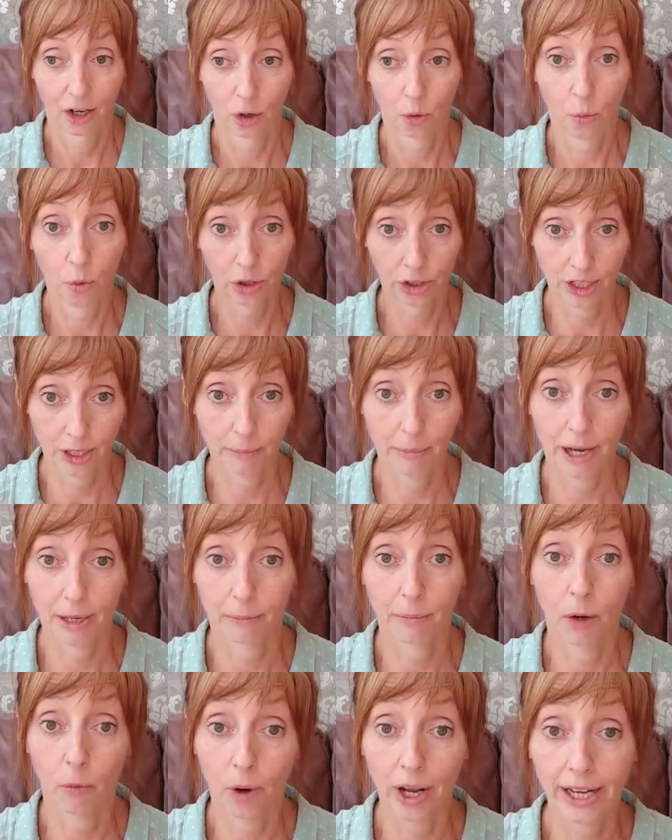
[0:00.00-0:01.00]
Will you make
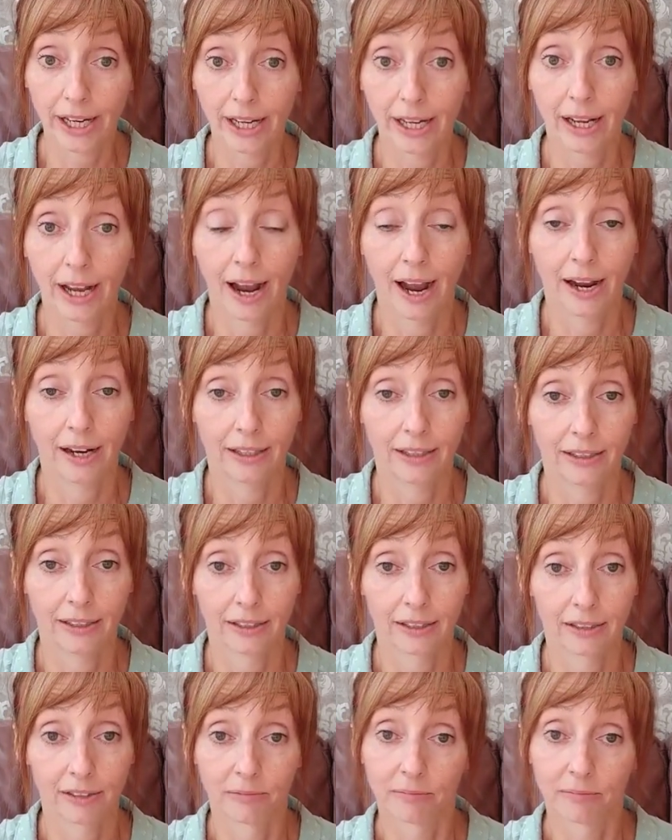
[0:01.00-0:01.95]
my wedding cake?